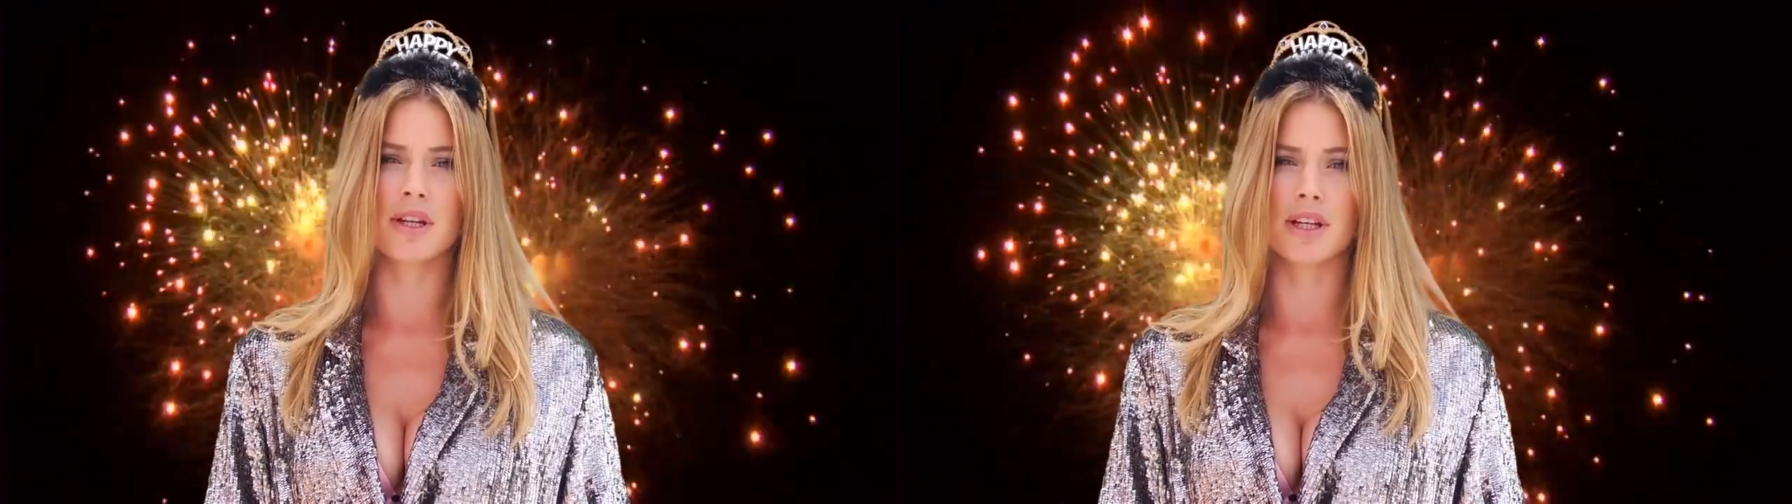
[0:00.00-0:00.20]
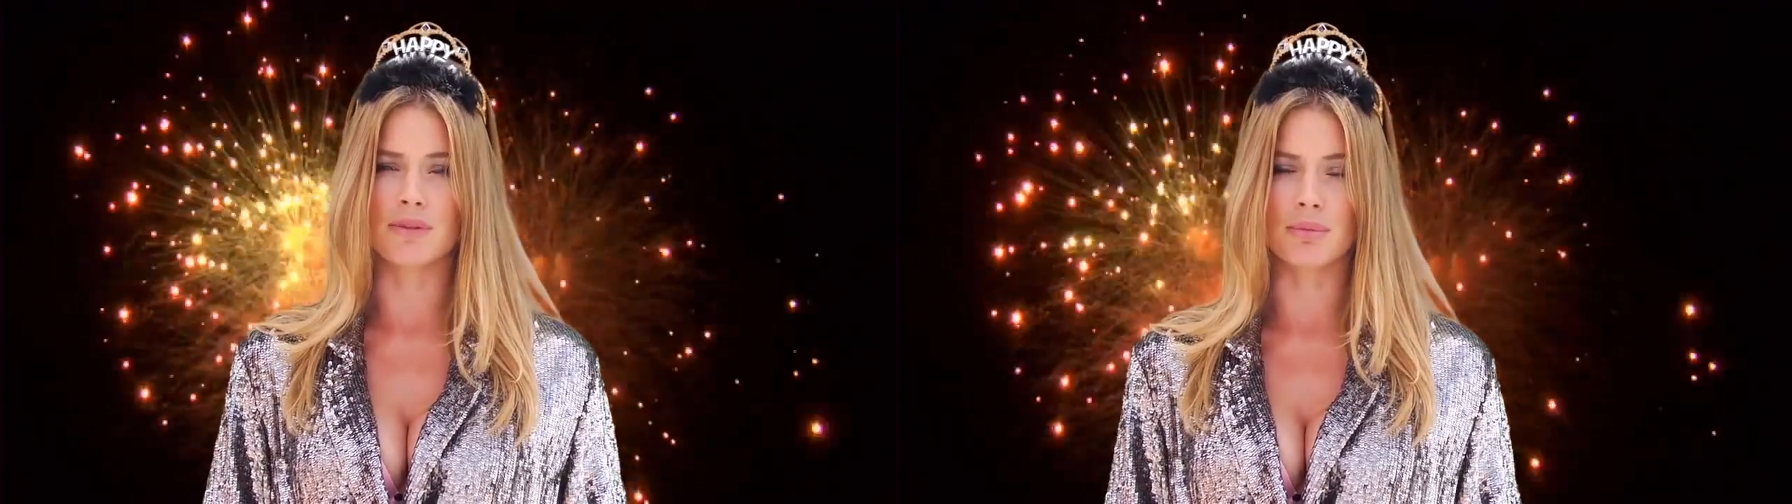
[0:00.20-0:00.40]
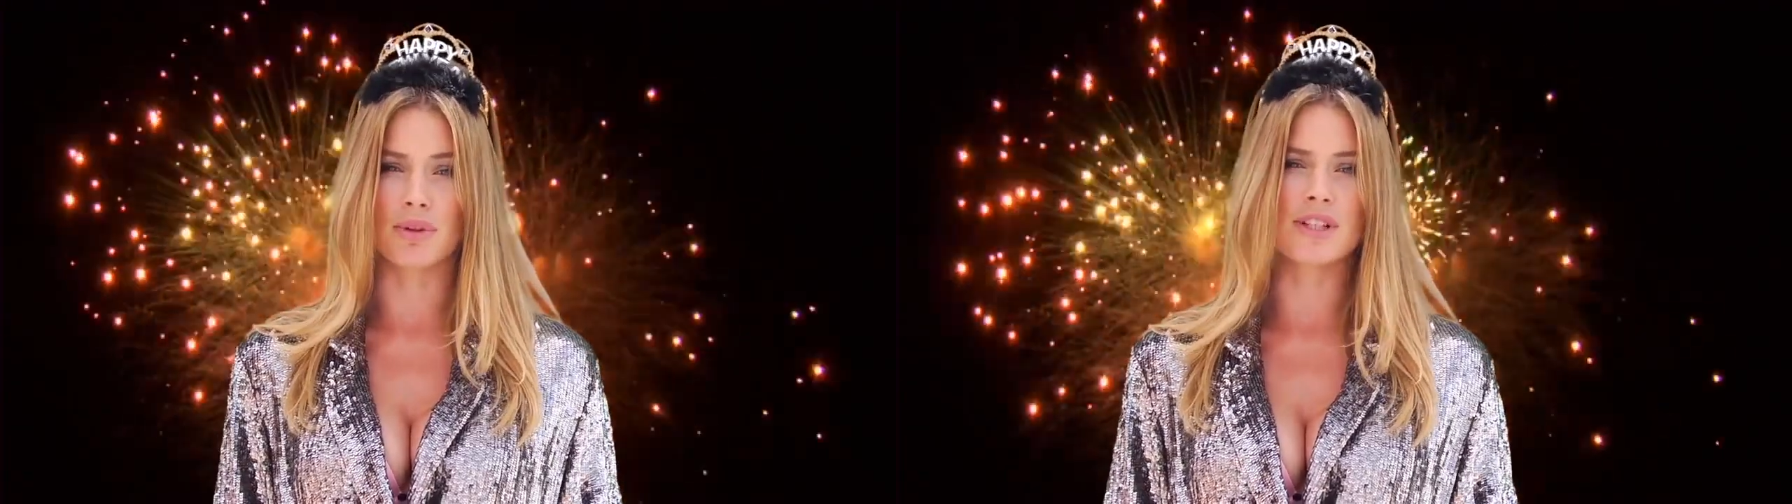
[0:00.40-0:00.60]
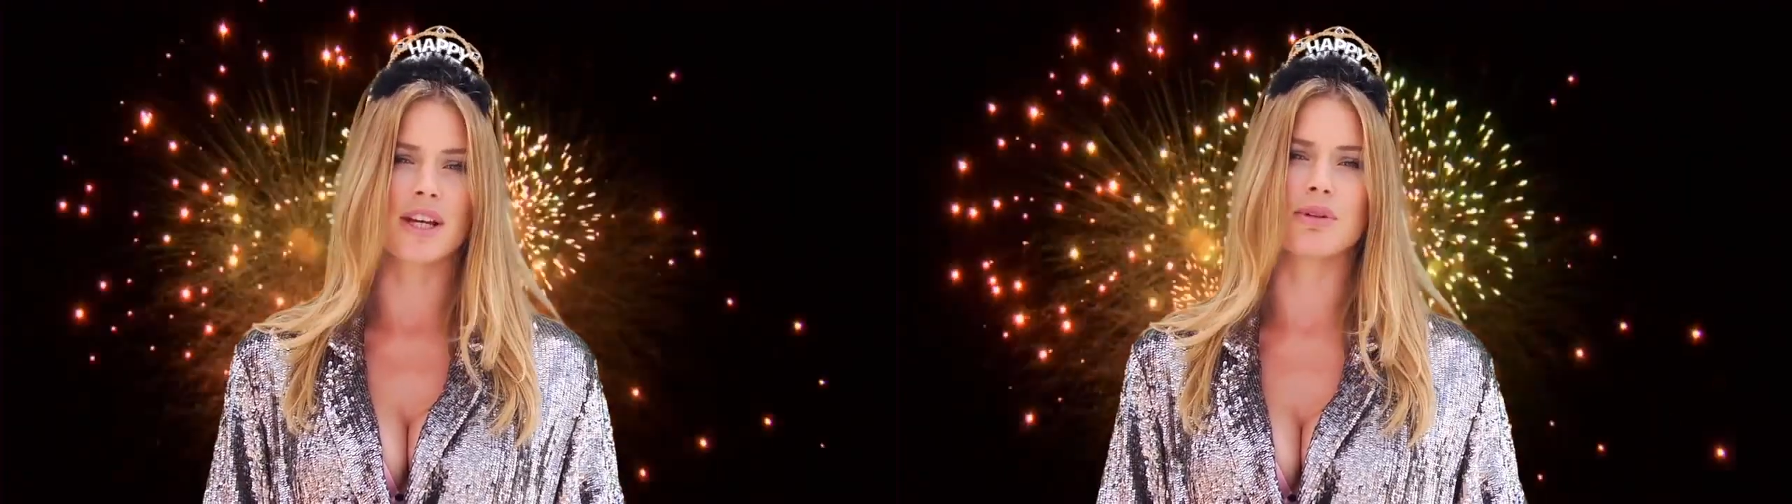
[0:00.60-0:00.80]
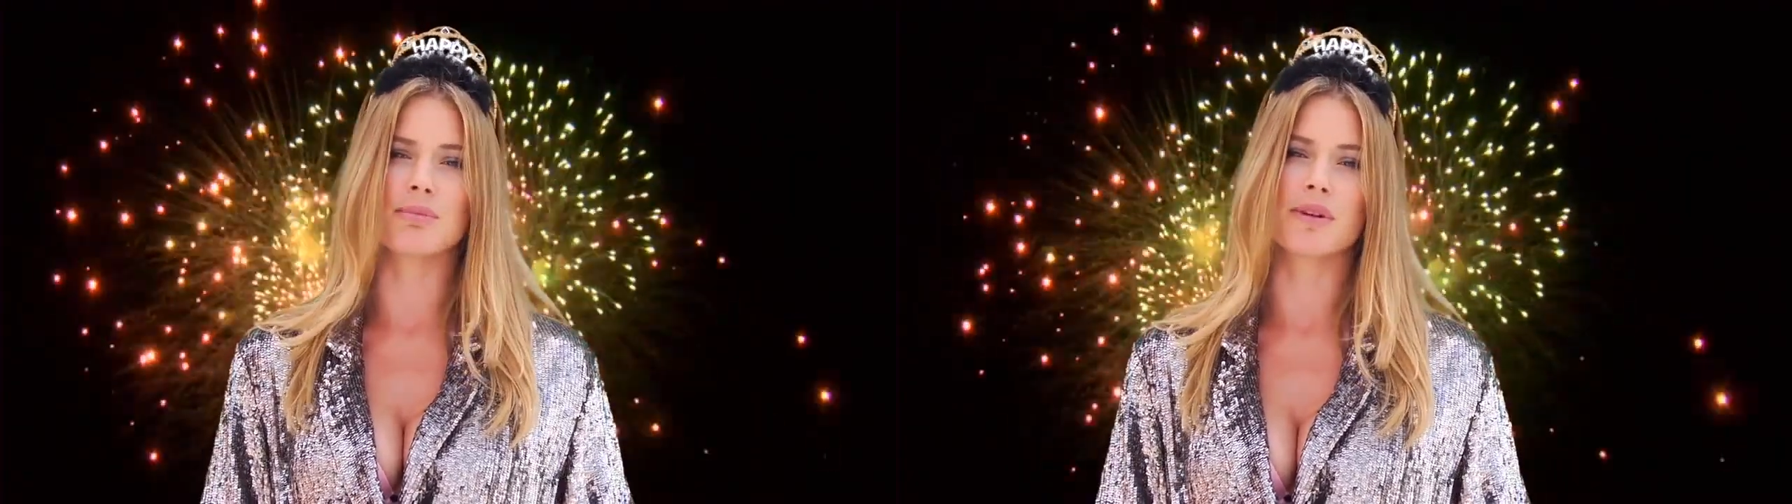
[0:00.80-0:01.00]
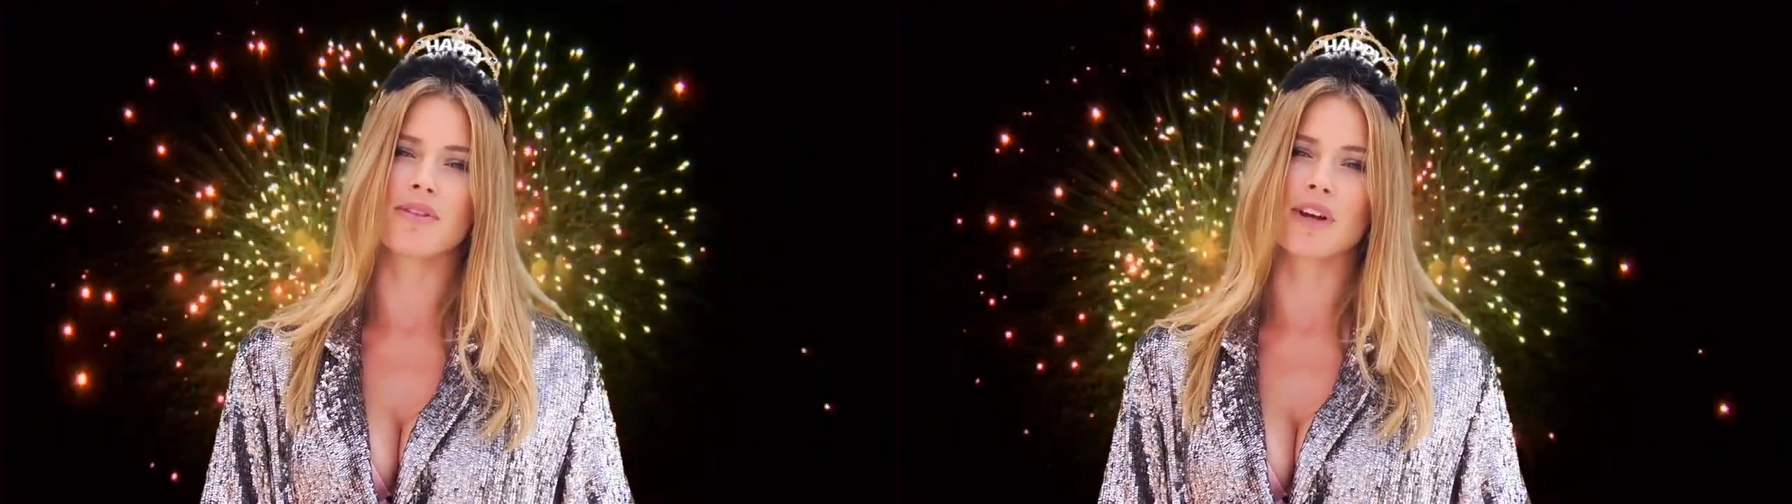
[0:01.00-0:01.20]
spend even more time with my